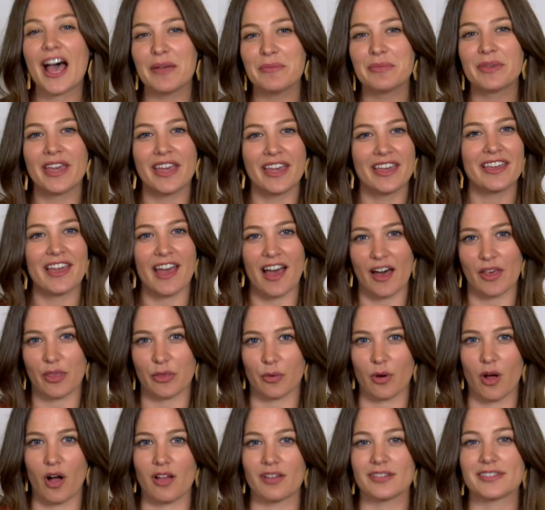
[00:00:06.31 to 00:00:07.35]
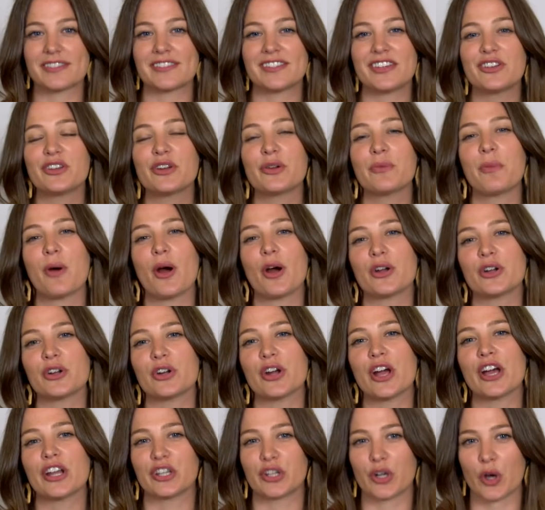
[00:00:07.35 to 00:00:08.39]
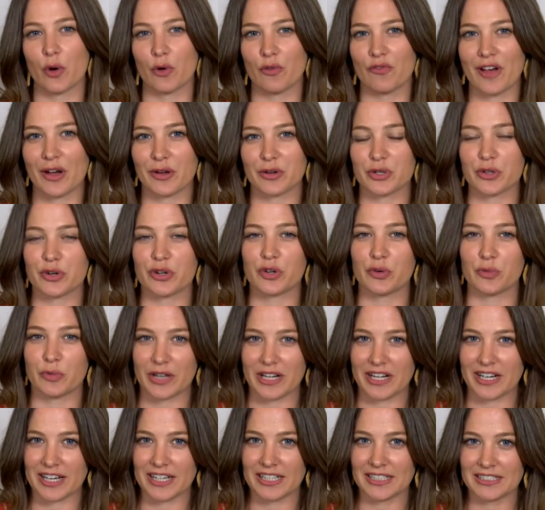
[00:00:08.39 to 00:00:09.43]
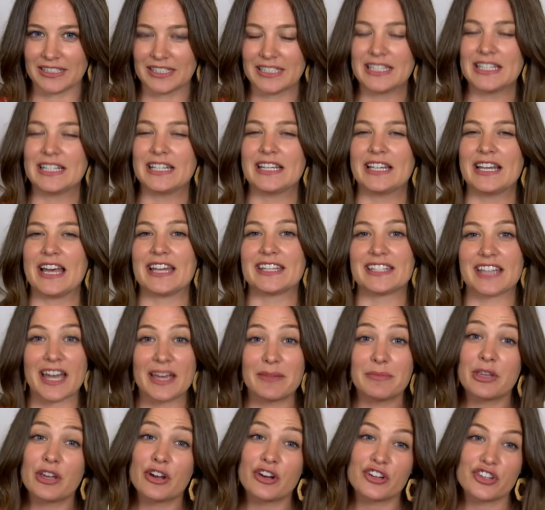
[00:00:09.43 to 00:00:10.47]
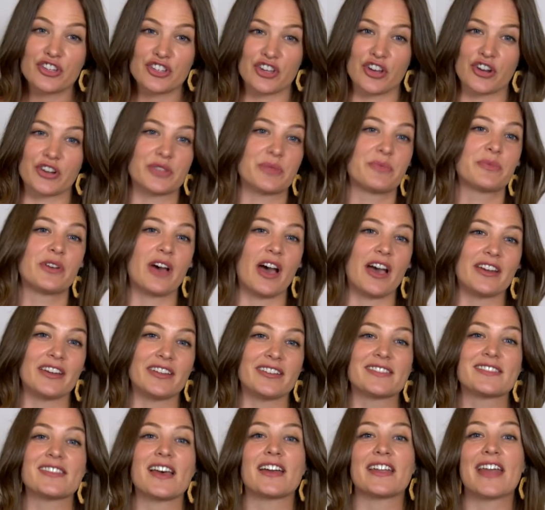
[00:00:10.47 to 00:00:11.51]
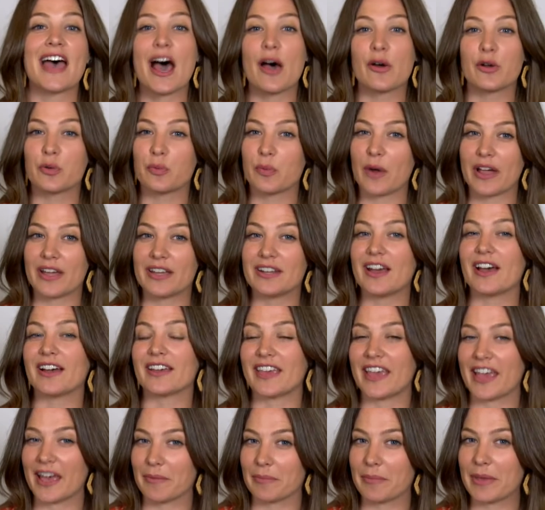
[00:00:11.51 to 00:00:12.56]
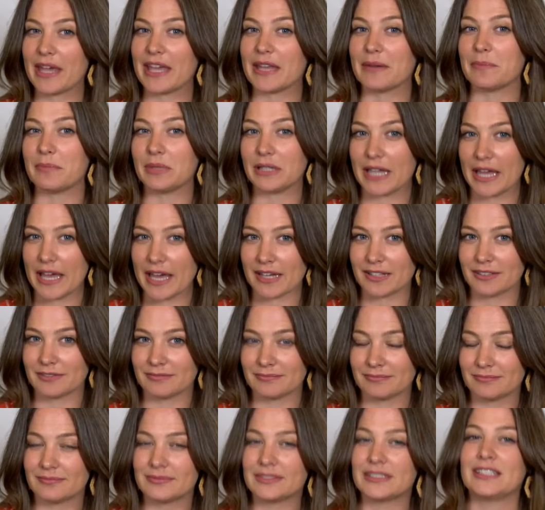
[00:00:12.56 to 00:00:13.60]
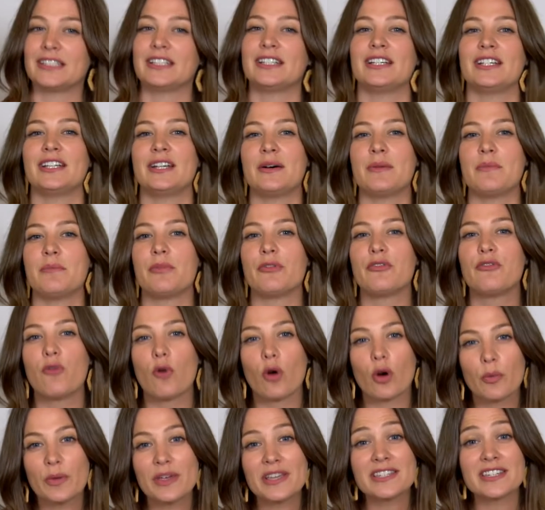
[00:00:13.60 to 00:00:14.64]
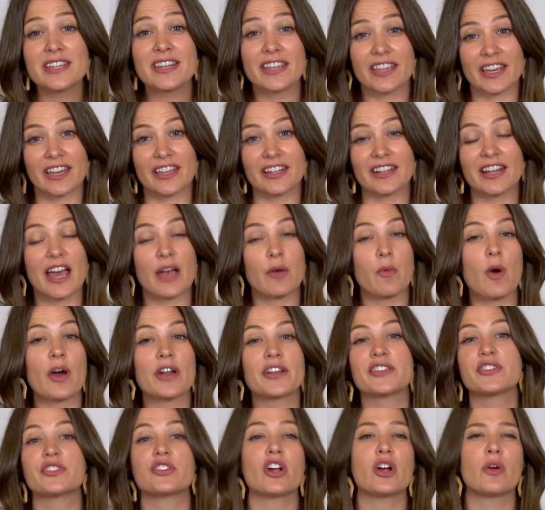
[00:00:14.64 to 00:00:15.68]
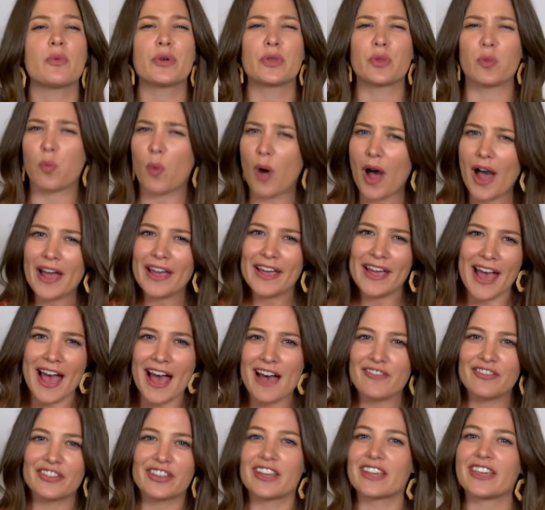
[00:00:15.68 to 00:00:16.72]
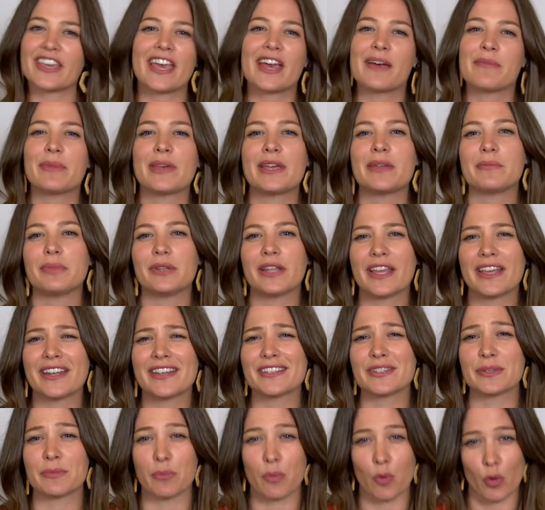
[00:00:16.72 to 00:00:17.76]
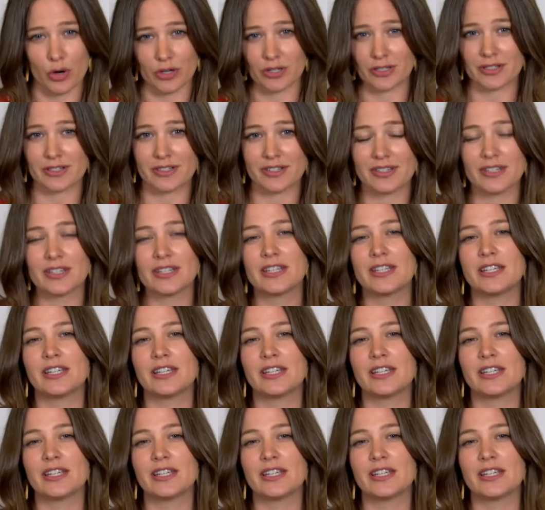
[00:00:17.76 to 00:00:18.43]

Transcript: I'm Kate Catherall, Senior Partner and Co-founder at Arena, and I'm here to share some guidance on how to write a campaign plan. Before we dig in, I want to start with why having a campaign plan is important.